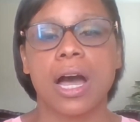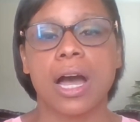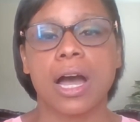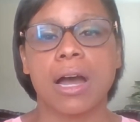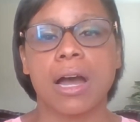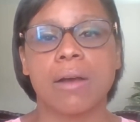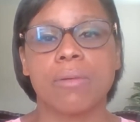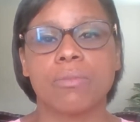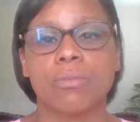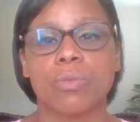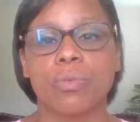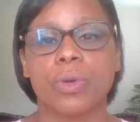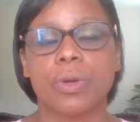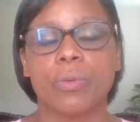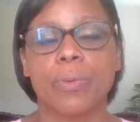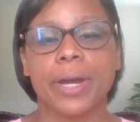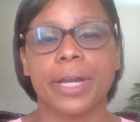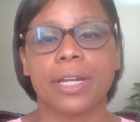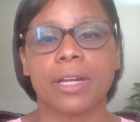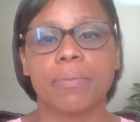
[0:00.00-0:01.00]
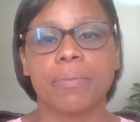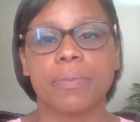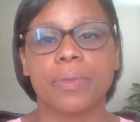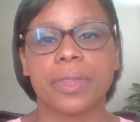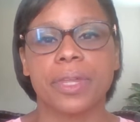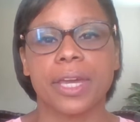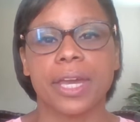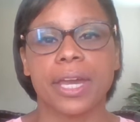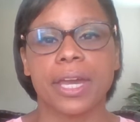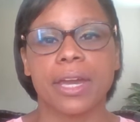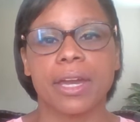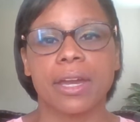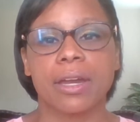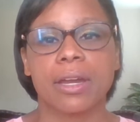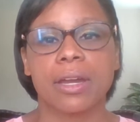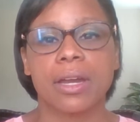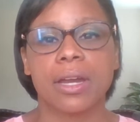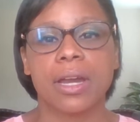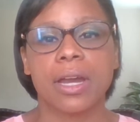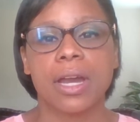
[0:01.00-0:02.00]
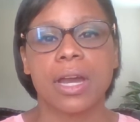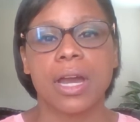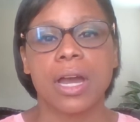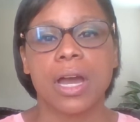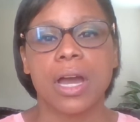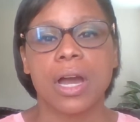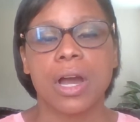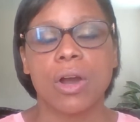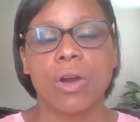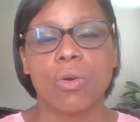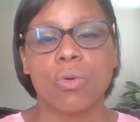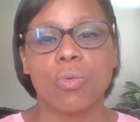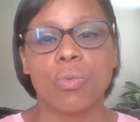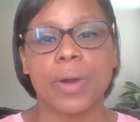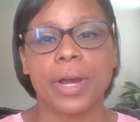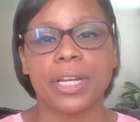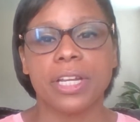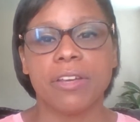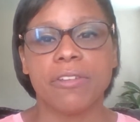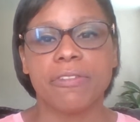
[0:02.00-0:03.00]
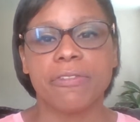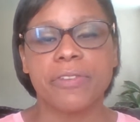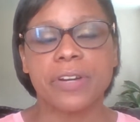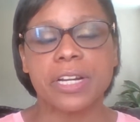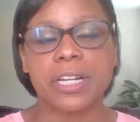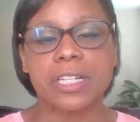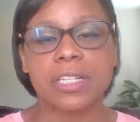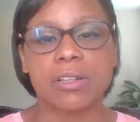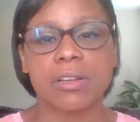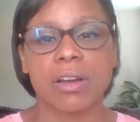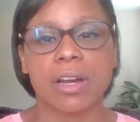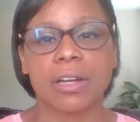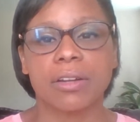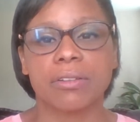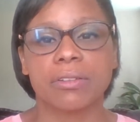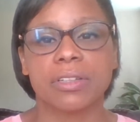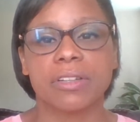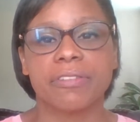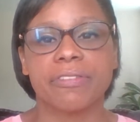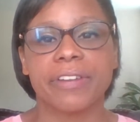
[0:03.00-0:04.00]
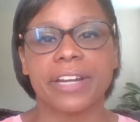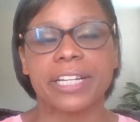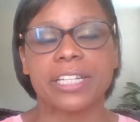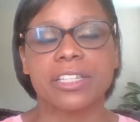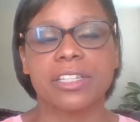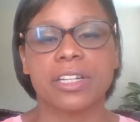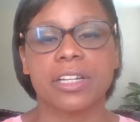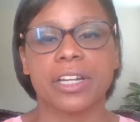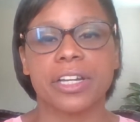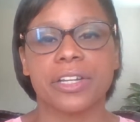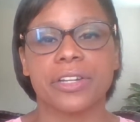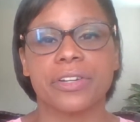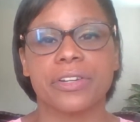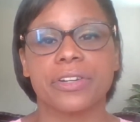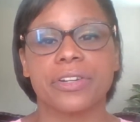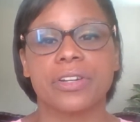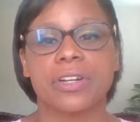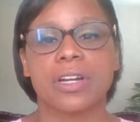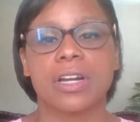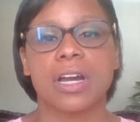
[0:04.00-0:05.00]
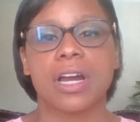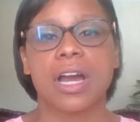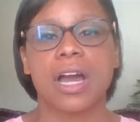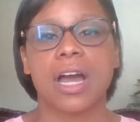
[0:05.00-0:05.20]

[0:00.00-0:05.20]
Um, we went up there when he first got on the ventilator